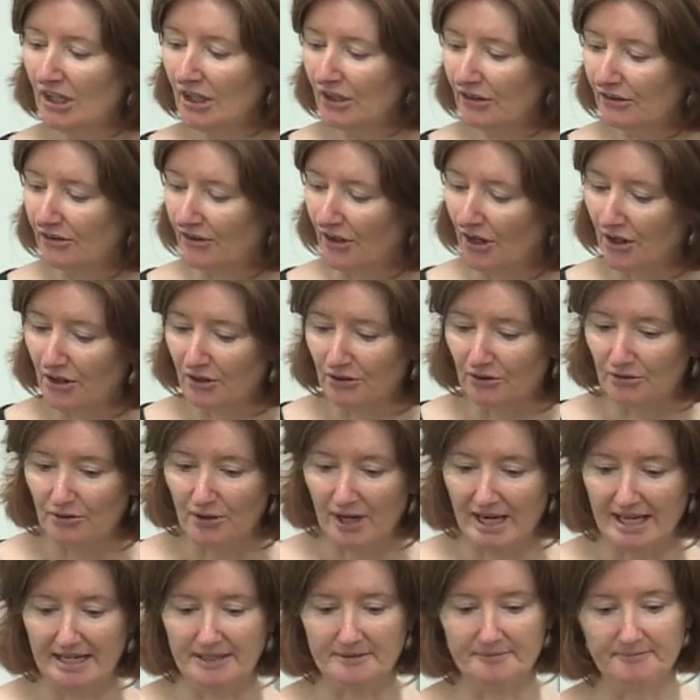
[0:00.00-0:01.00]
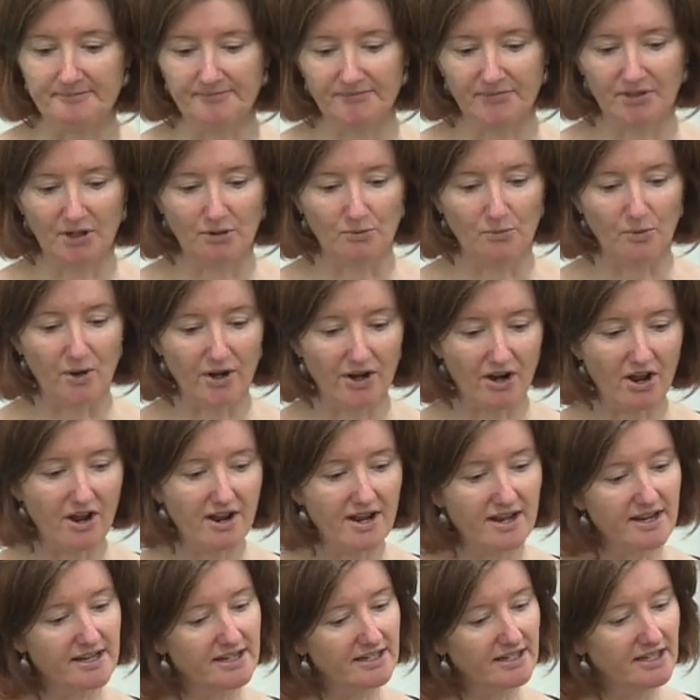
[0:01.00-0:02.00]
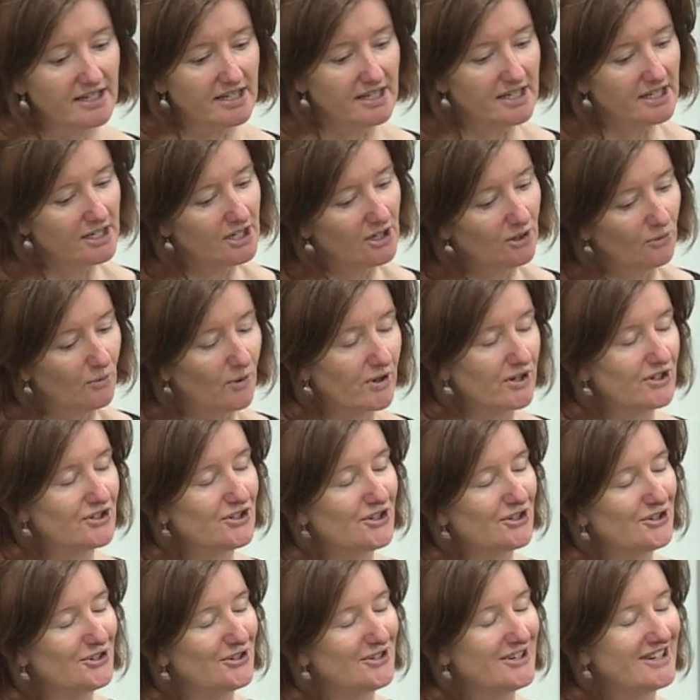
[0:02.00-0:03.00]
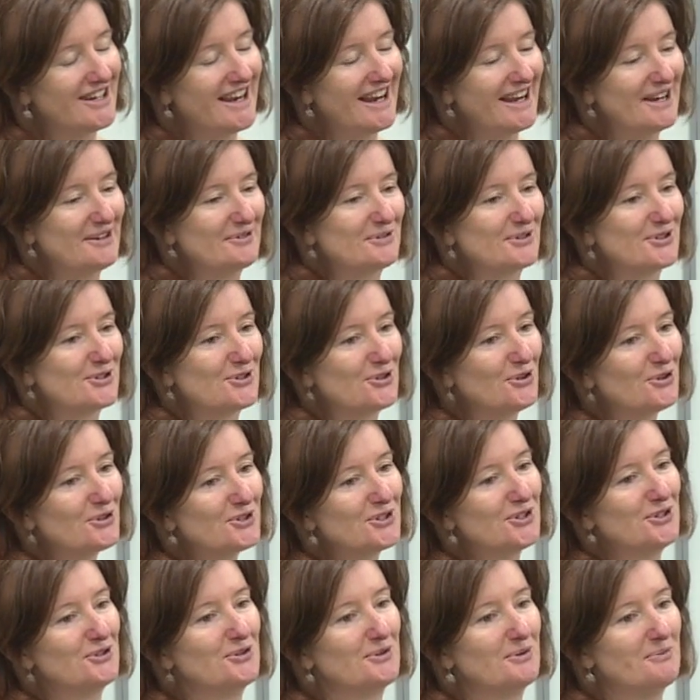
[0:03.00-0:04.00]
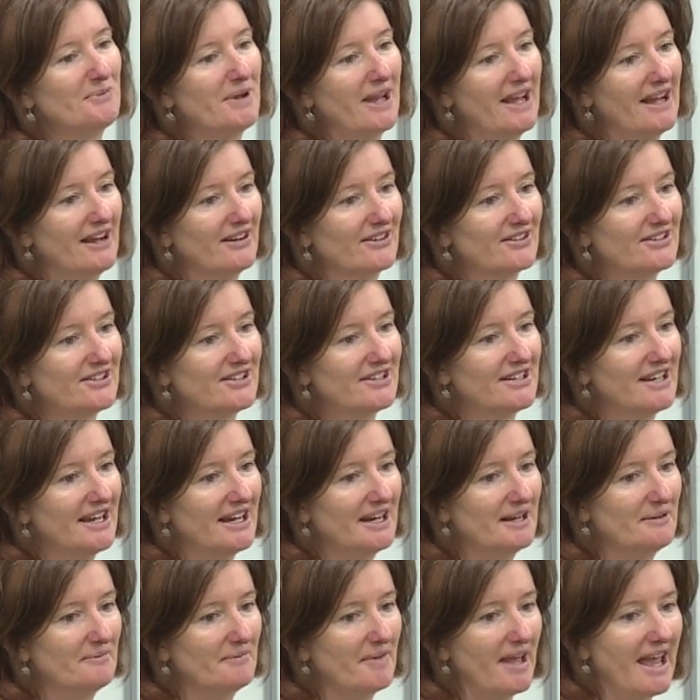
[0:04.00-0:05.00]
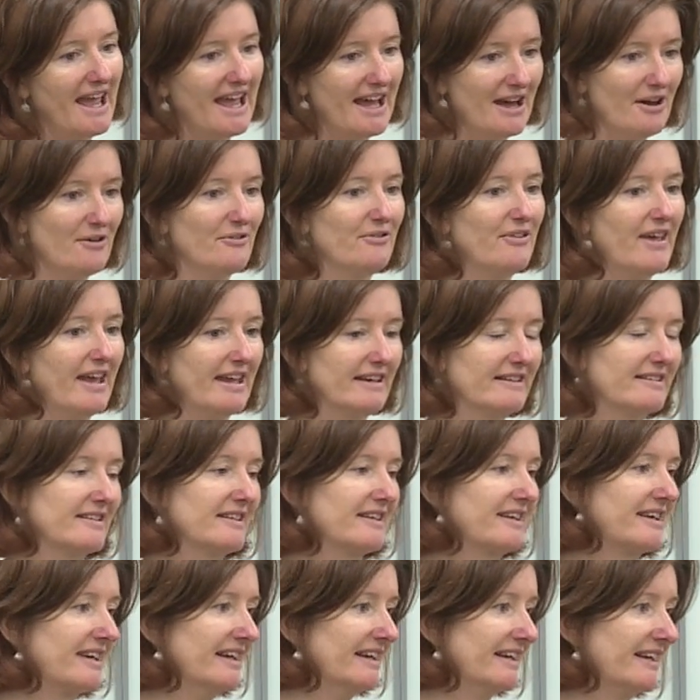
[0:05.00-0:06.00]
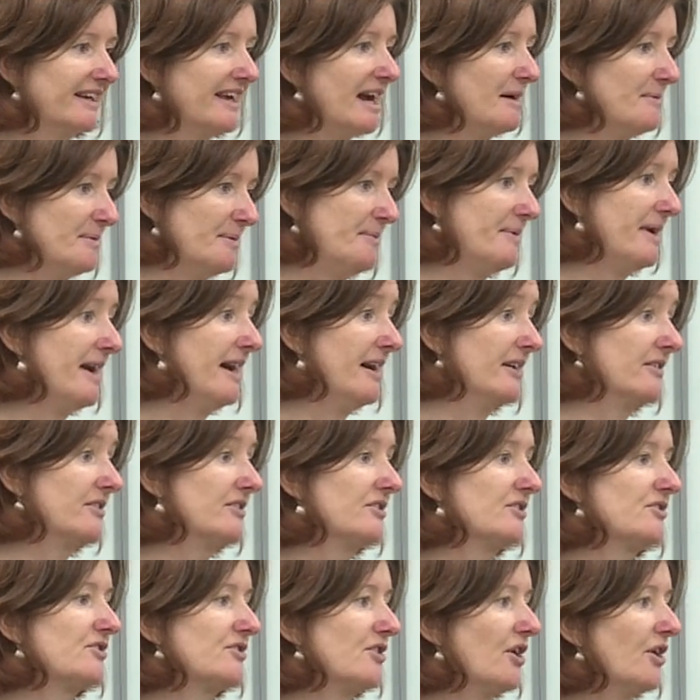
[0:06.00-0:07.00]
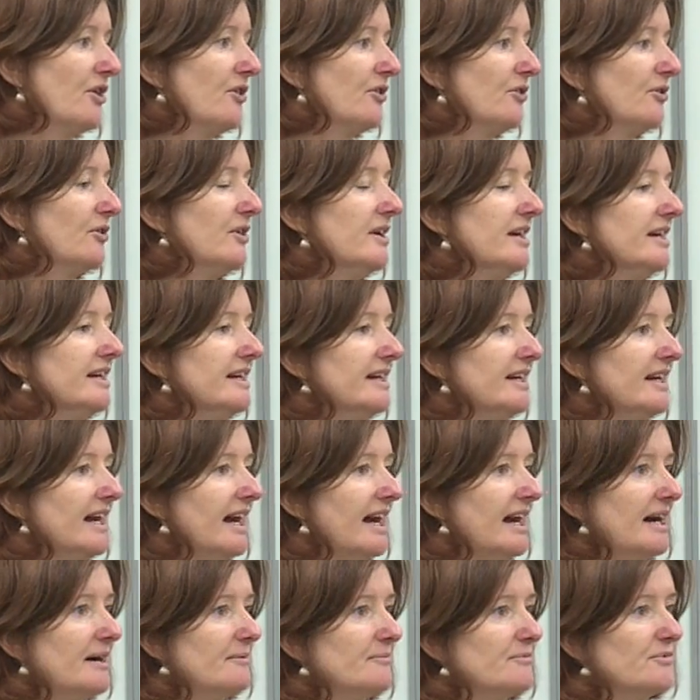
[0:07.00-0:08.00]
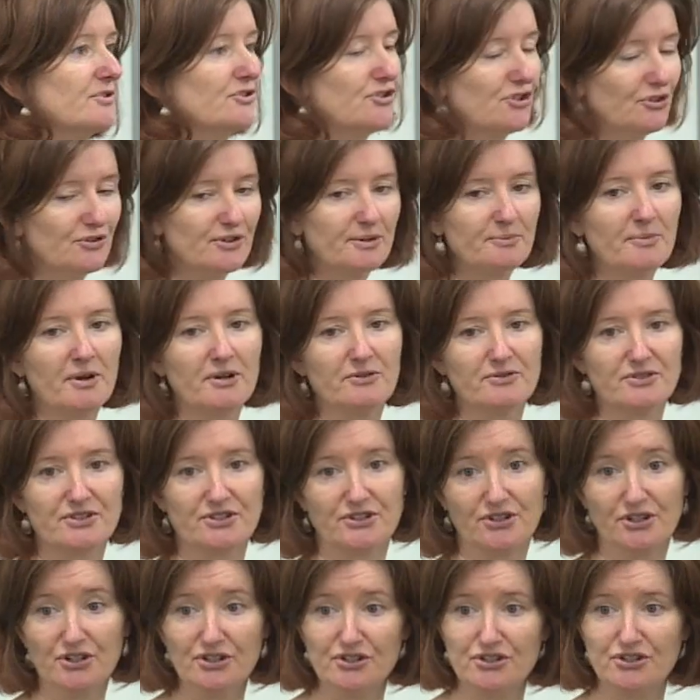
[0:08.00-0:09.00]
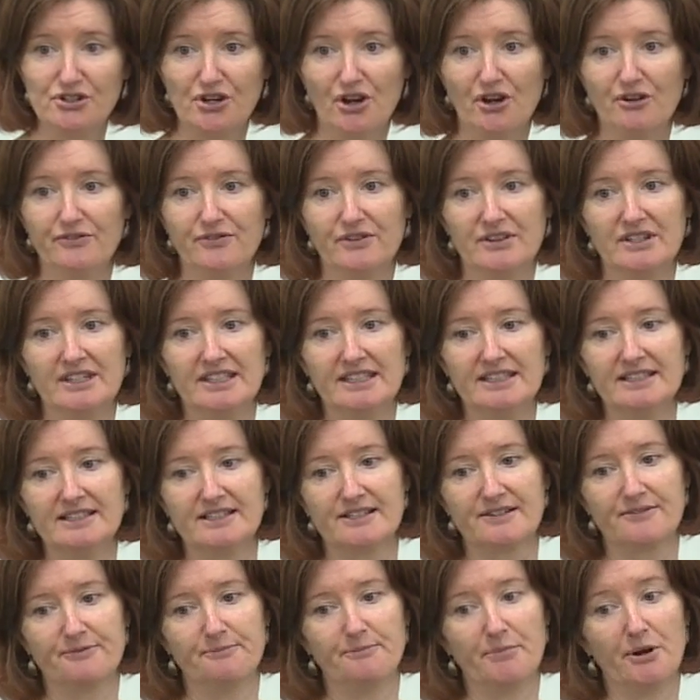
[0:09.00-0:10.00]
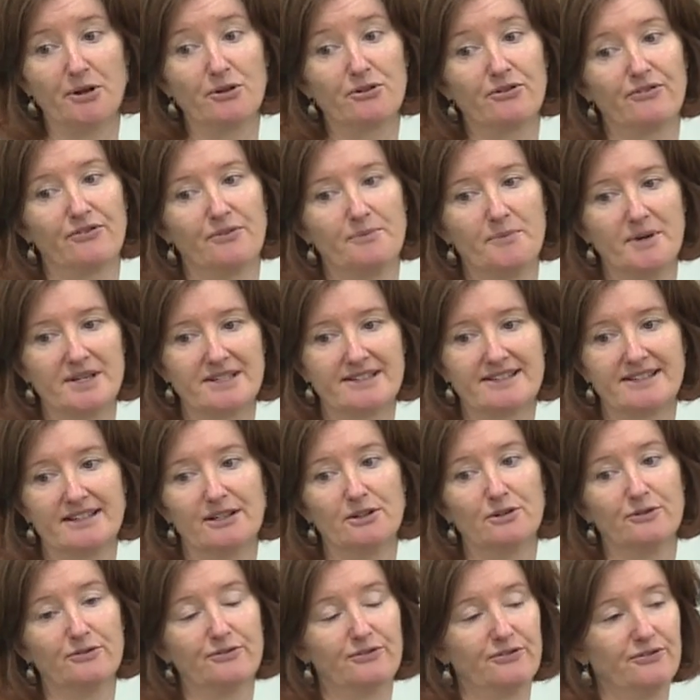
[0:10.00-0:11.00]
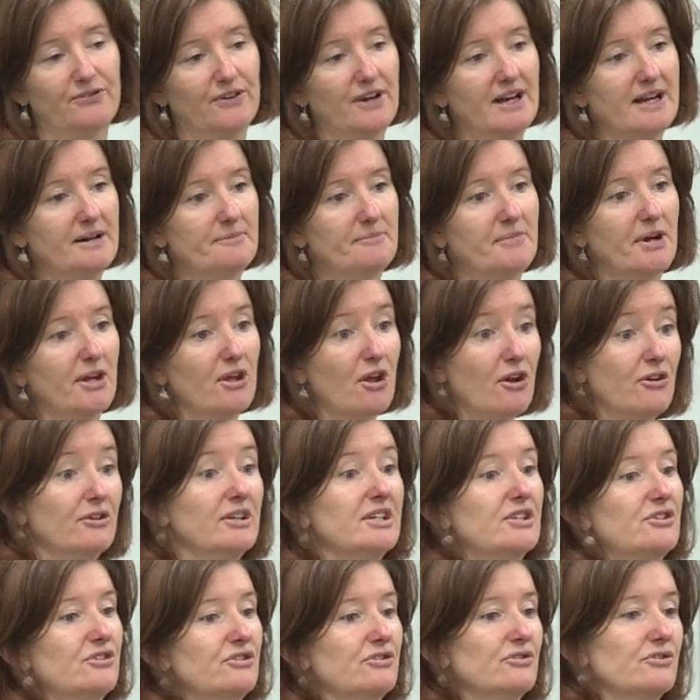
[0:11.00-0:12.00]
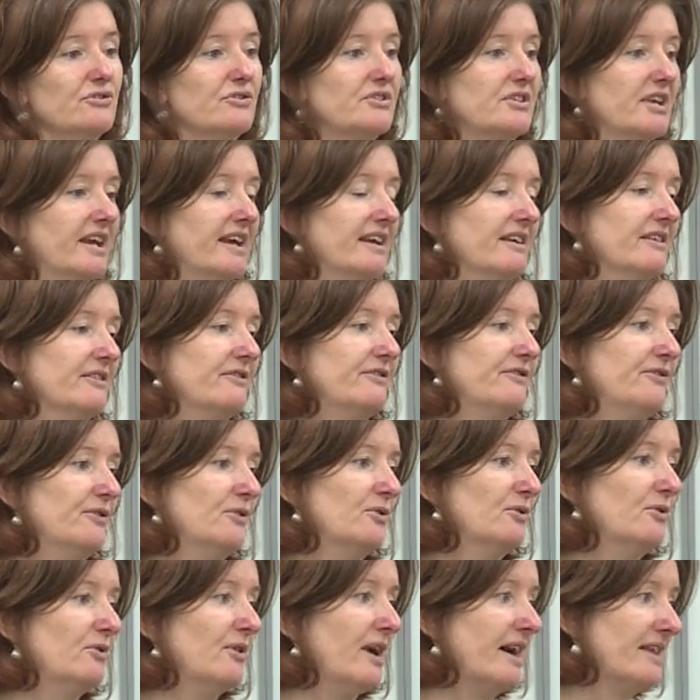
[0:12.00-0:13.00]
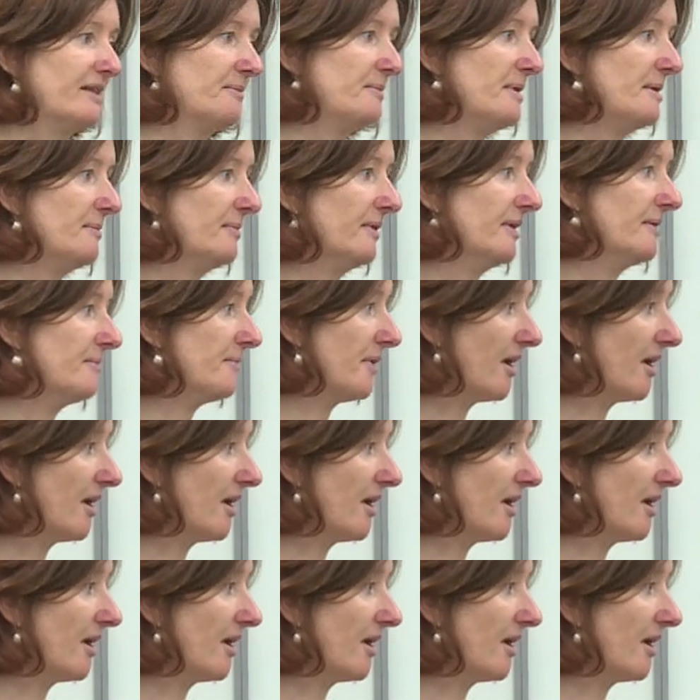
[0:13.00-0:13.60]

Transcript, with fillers: So what I wanted to do today was talk to you about how that can come about. So during my research over the years, both for myself, my own issues, and for other people in